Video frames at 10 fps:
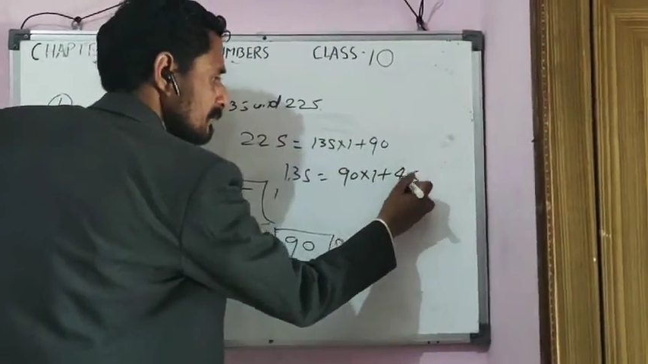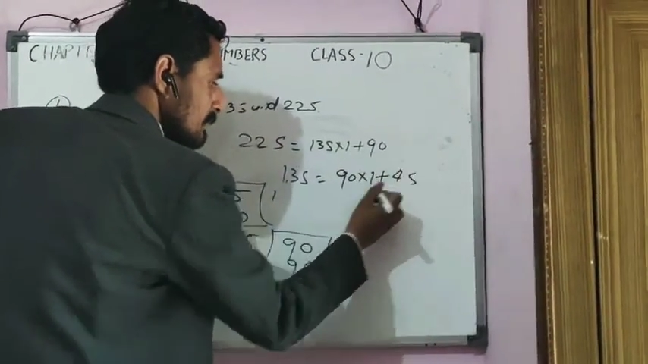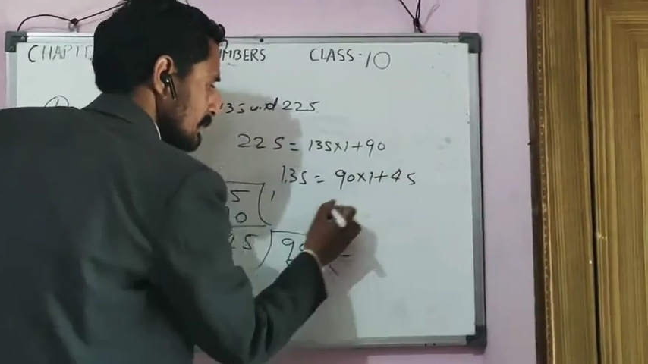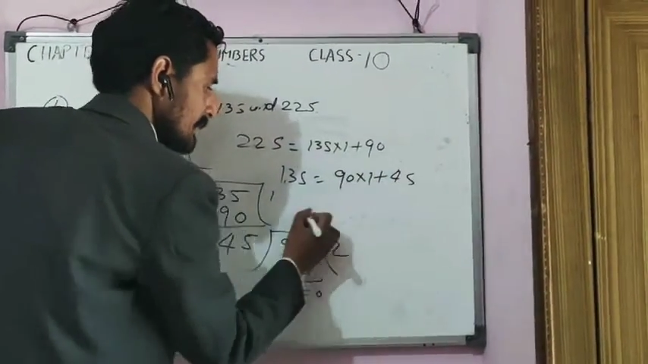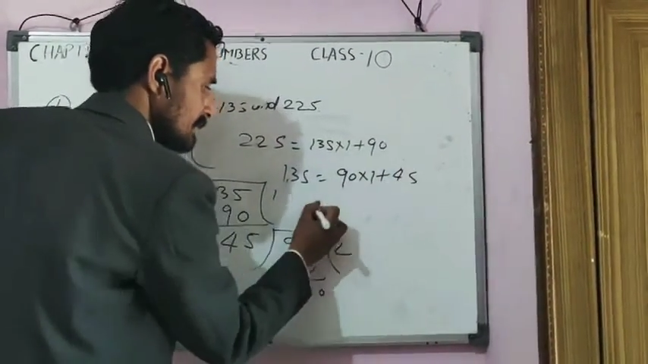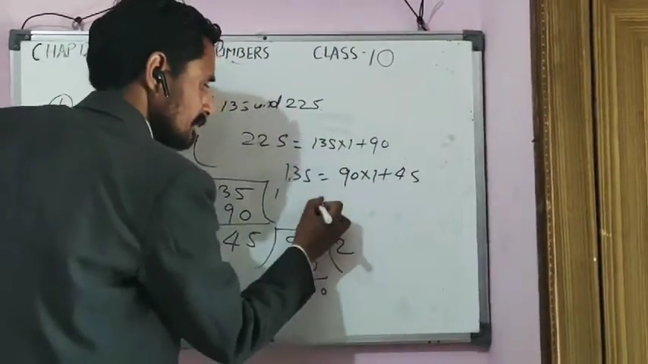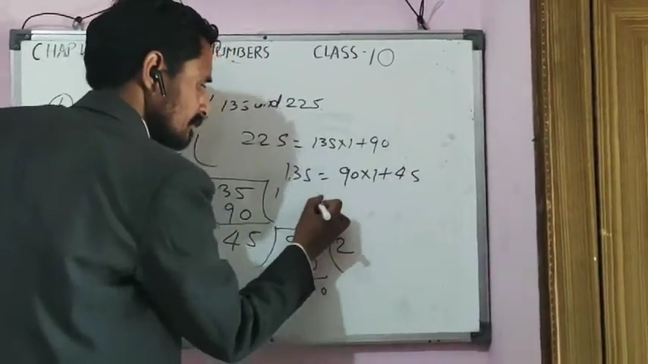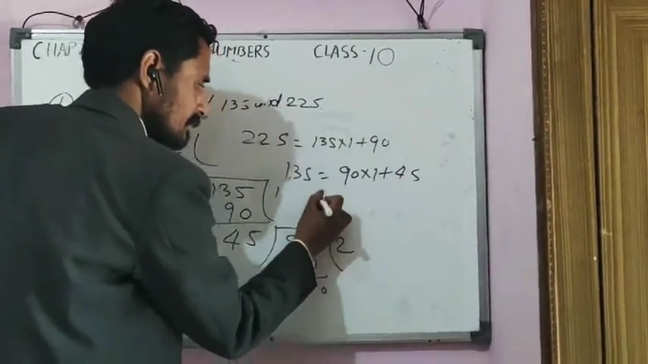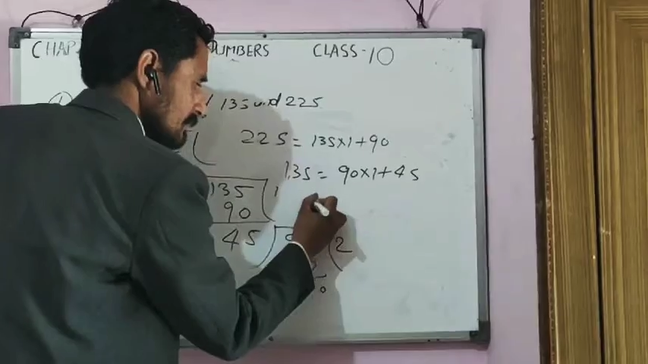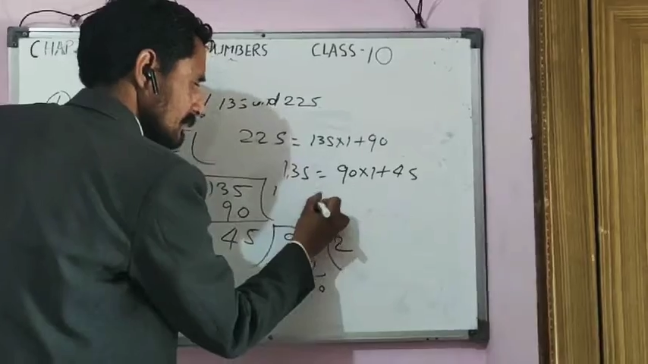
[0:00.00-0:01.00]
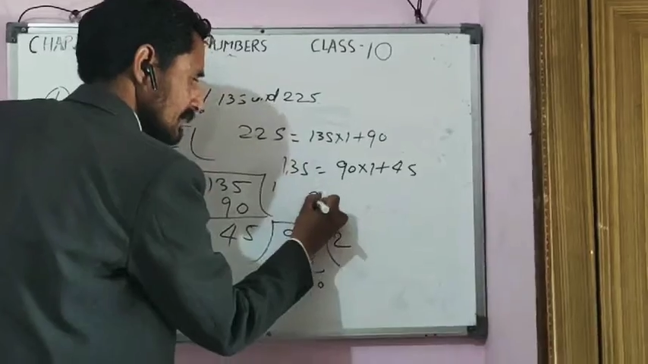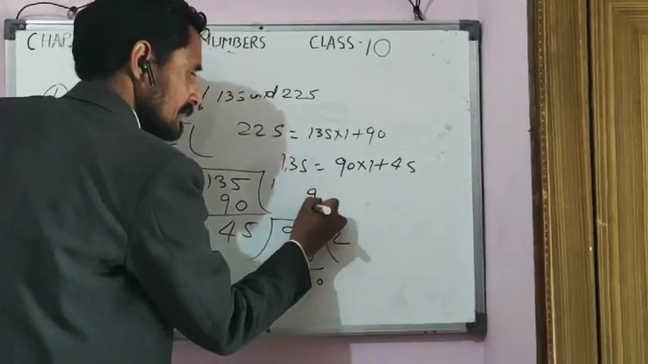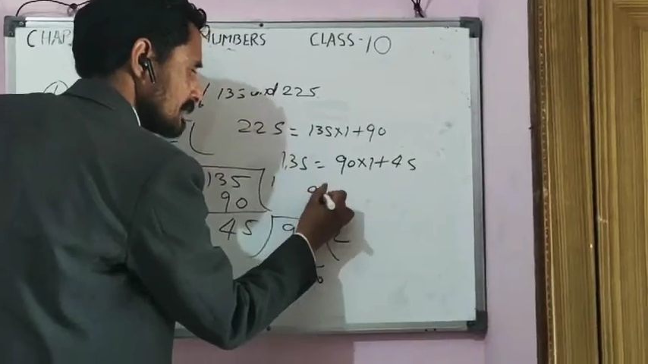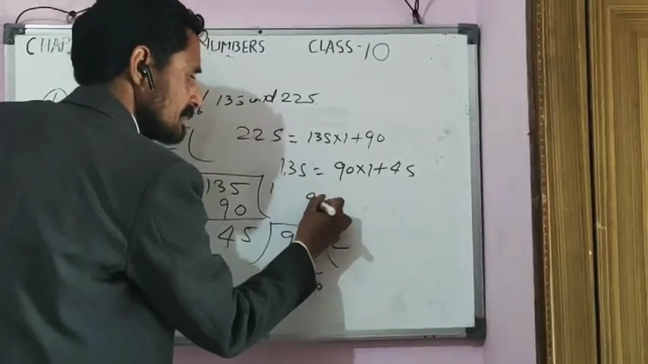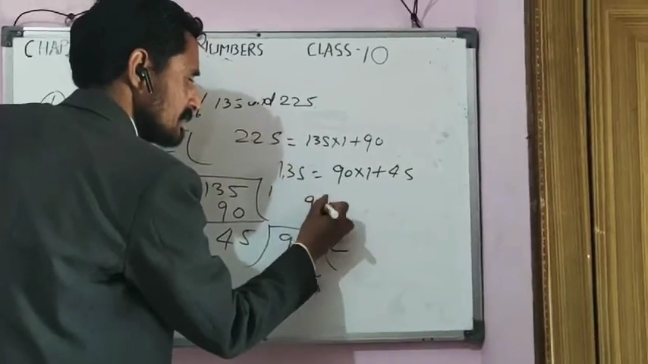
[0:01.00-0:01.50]
and
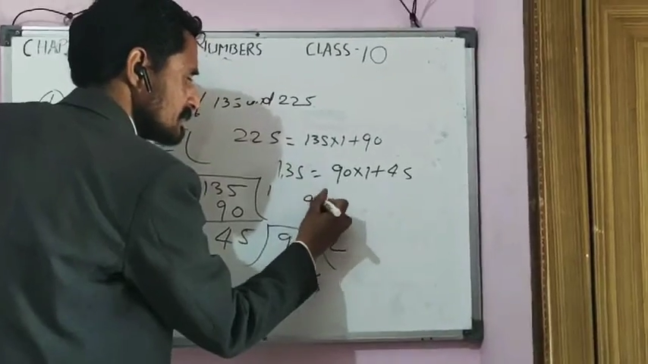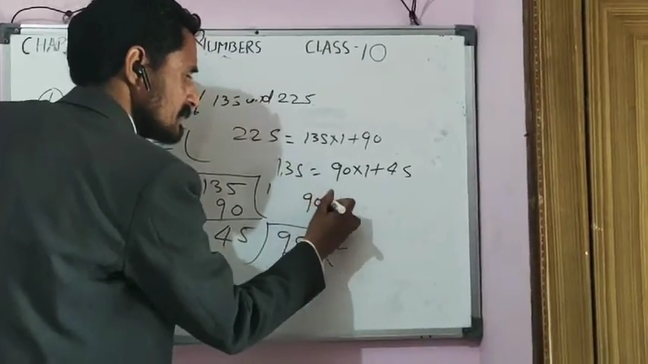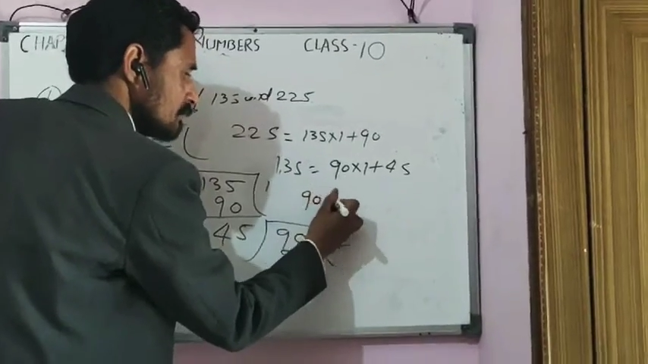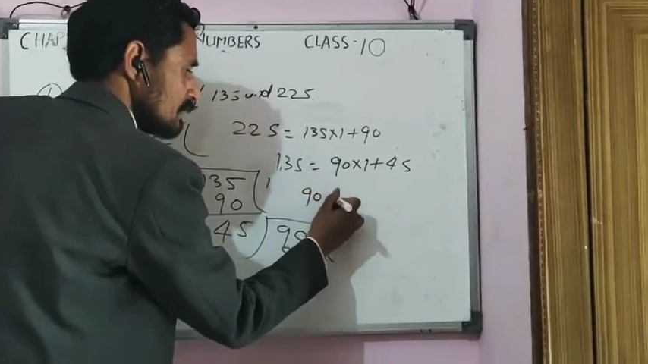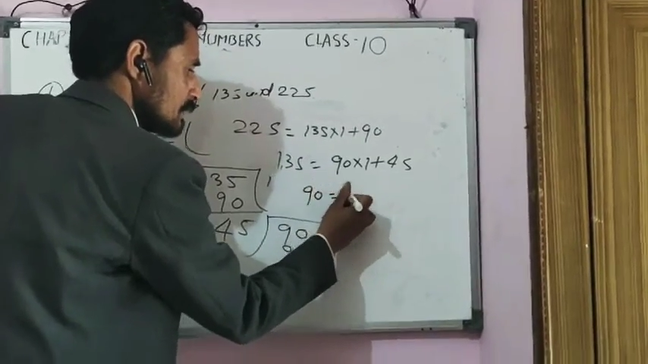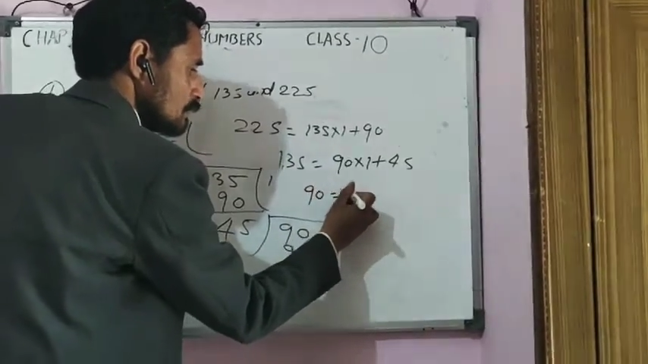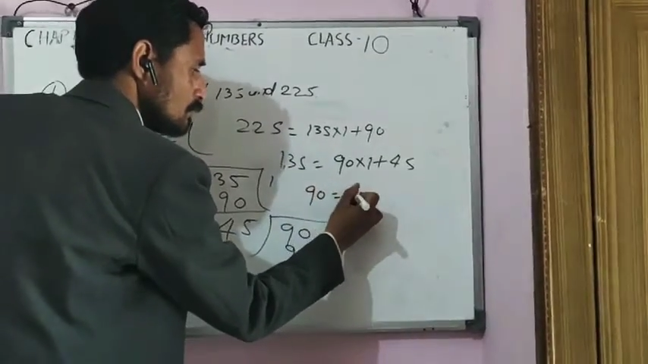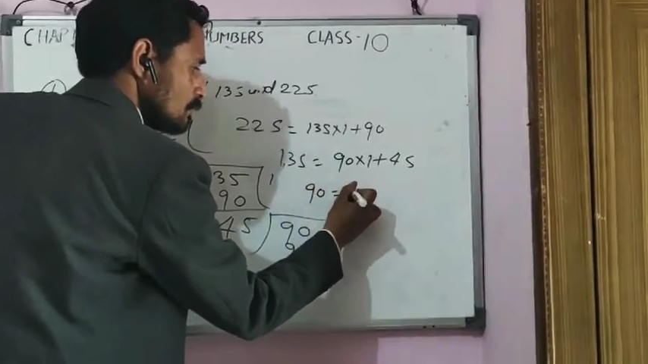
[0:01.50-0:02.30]
90 is equal to